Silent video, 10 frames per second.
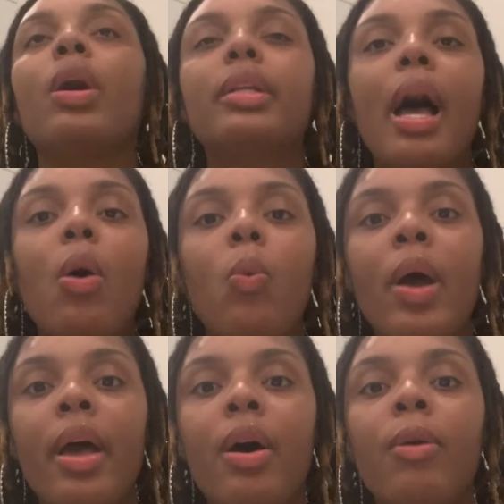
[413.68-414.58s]
worked out
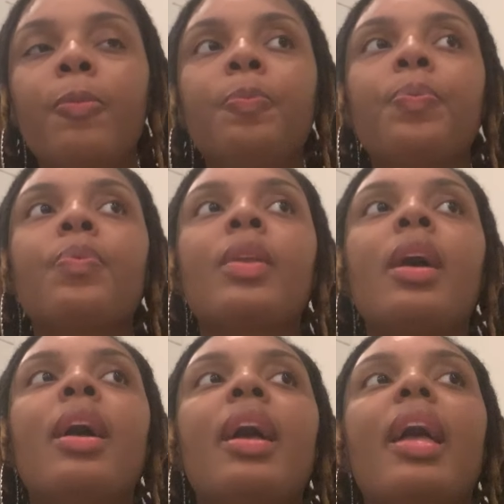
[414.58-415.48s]
well
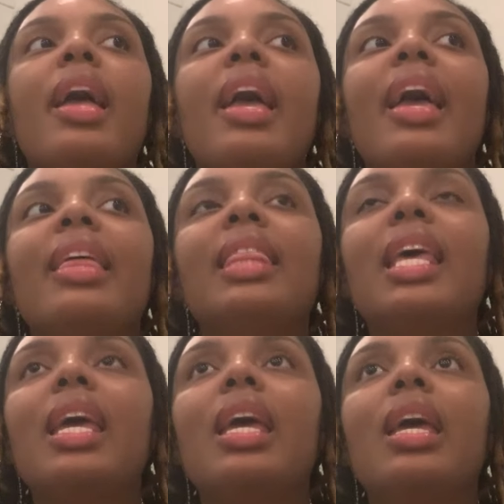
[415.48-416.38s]
and
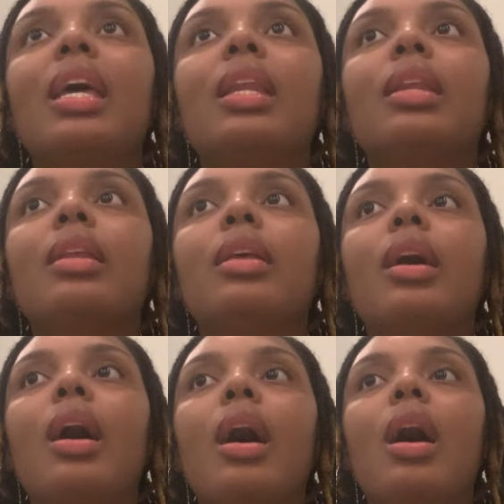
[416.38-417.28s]
then
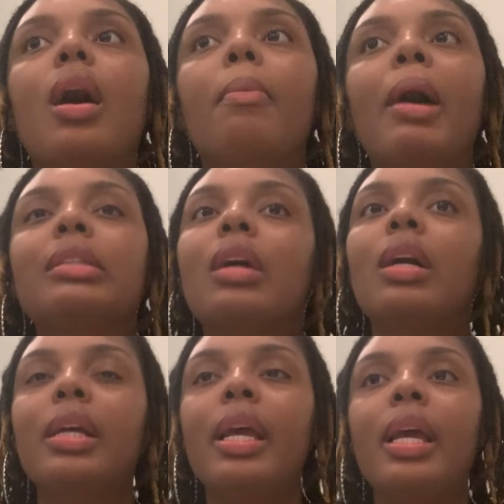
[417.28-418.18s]
um, I
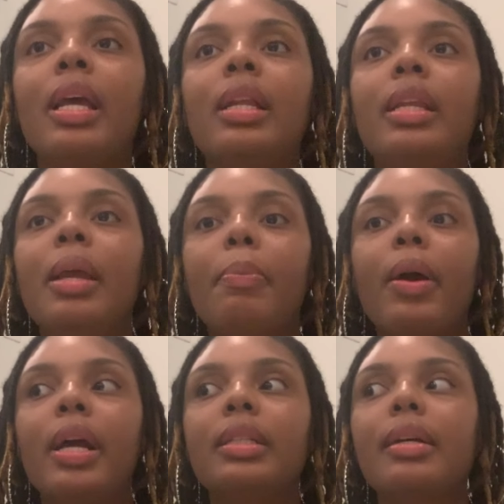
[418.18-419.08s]
started getting deeper
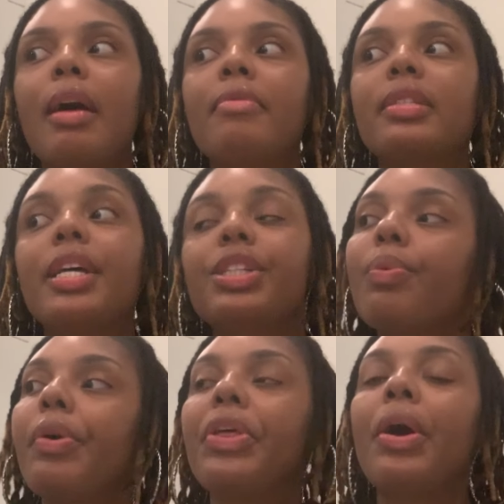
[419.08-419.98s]
into
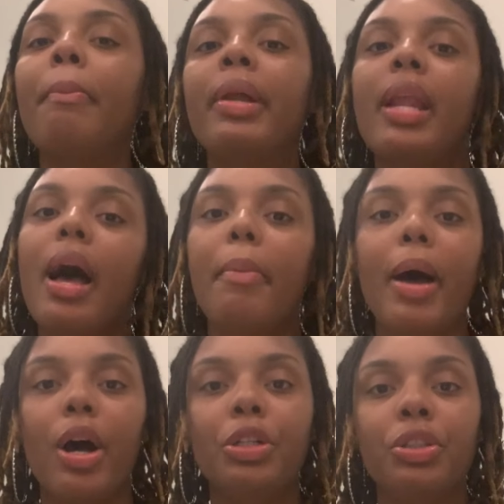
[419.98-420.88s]
conversation with her, but not
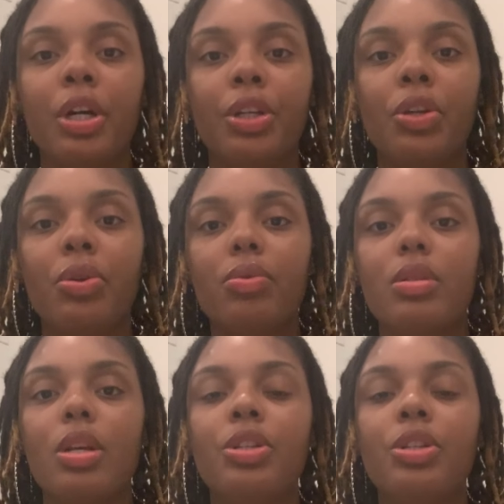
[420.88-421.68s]
about her drug use,